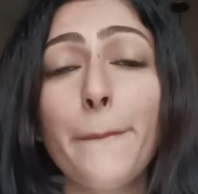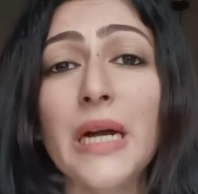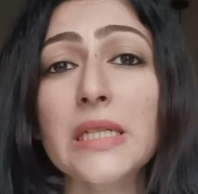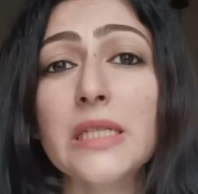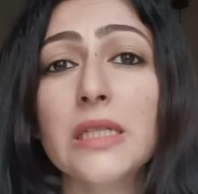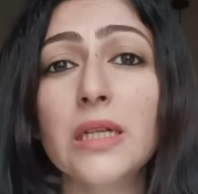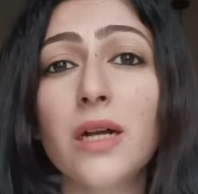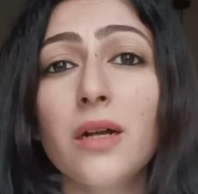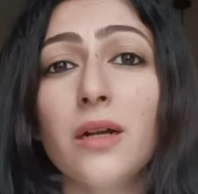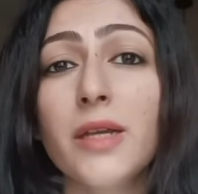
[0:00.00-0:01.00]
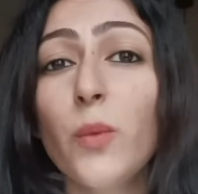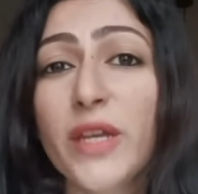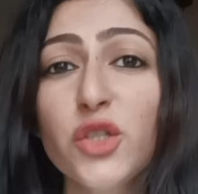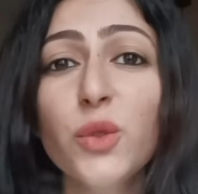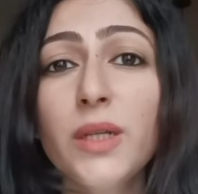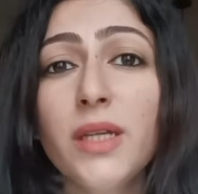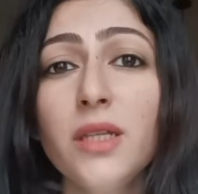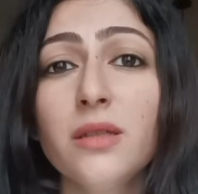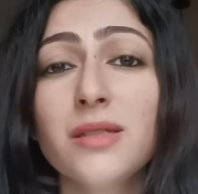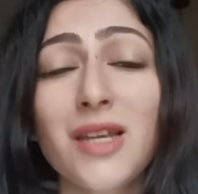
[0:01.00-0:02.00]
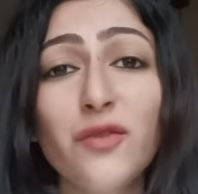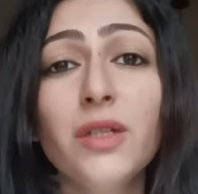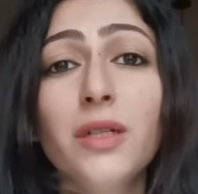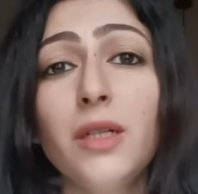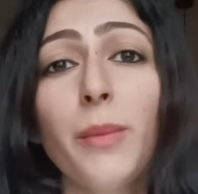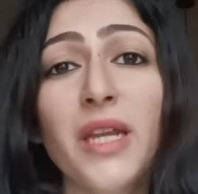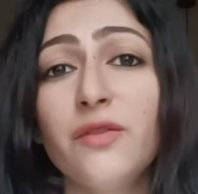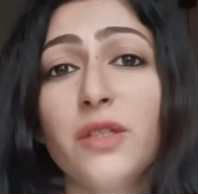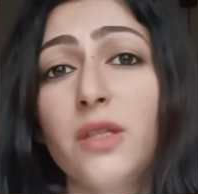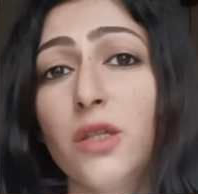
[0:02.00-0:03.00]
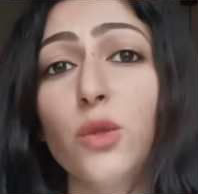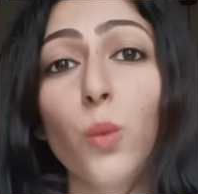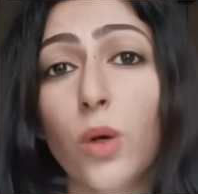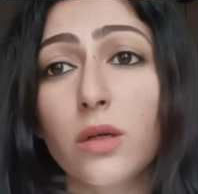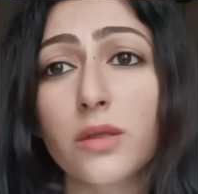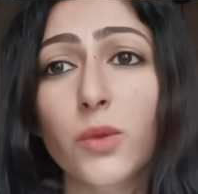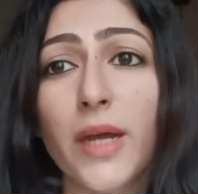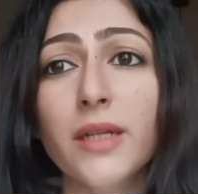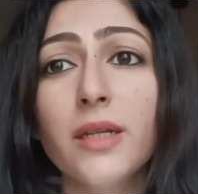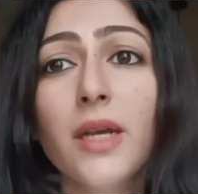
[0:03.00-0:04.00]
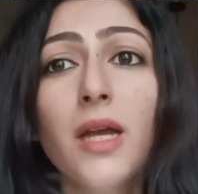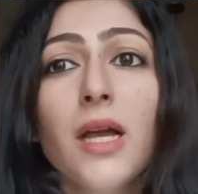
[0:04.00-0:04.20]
but eventually, definitely manifestation works, right?